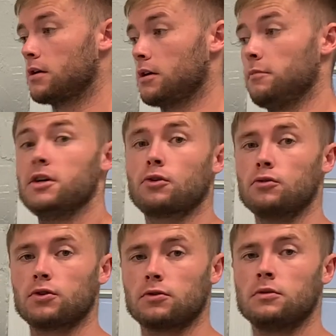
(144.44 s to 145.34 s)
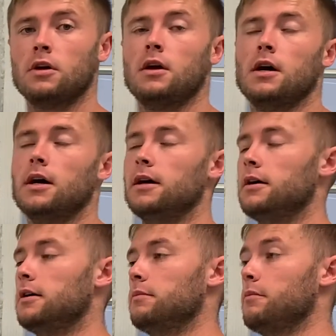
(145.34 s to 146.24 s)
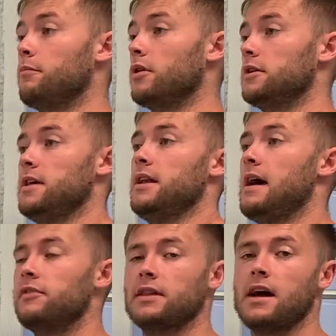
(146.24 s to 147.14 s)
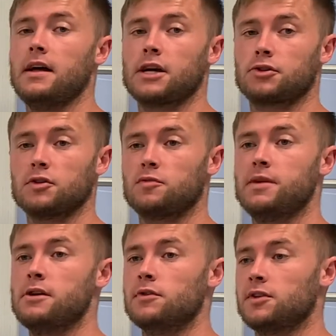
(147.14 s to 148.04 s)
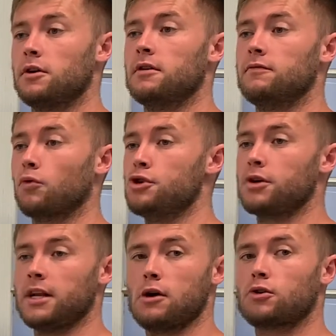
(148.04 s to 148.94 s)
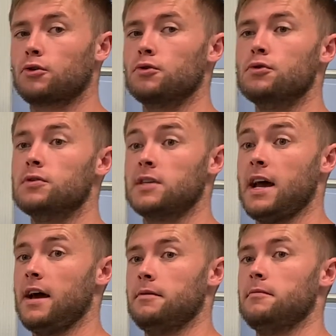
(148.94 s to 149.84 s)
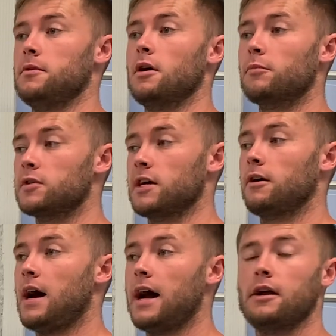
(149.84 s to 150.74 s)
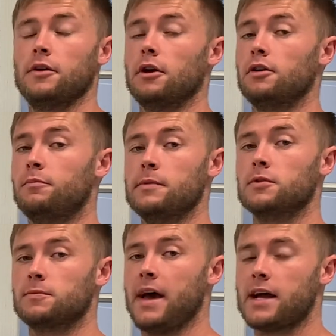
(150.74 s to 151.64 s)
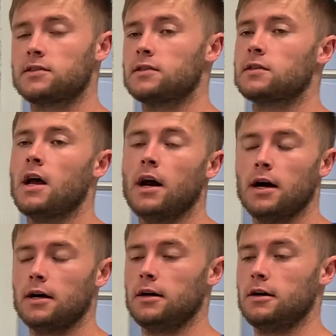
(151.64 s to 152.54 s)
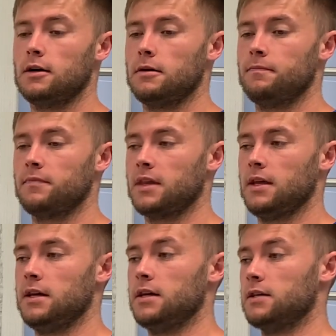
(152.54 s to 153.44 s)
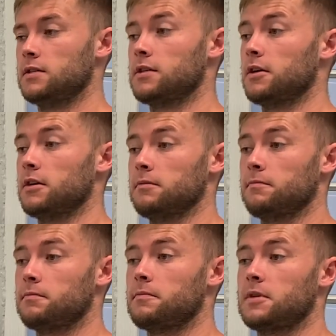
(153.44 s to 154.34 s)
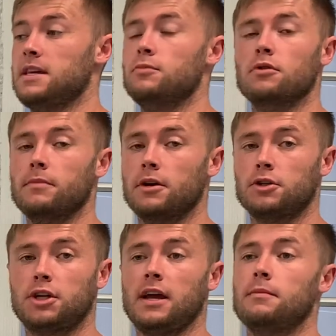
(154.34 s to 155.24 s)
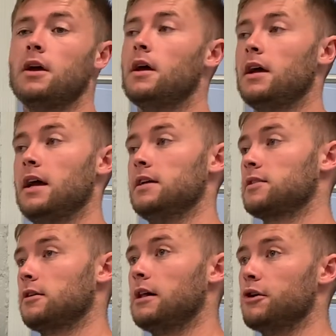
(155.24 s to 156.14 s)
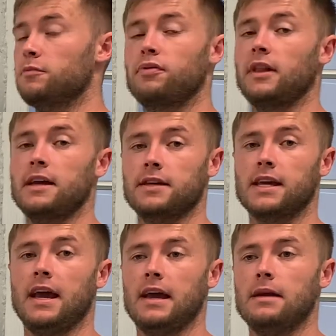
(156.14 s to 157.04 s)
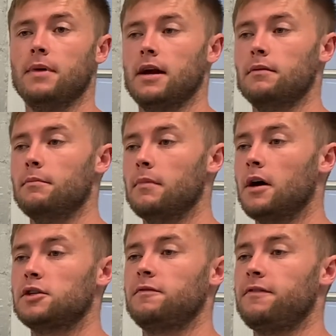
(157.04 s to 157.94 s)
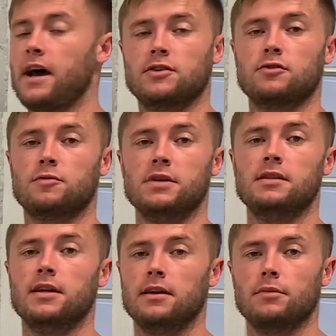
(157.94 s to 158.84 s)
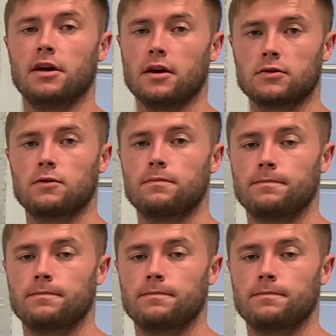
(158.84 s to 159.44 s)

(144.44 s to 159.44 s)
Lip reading: to be crucial. But then having that extra speed reserve where you can now cruise at numbers that are higher than other people's maxes is going to keep you in better shape, and it's going to allow you to play the game at a much faster speed than anybody else.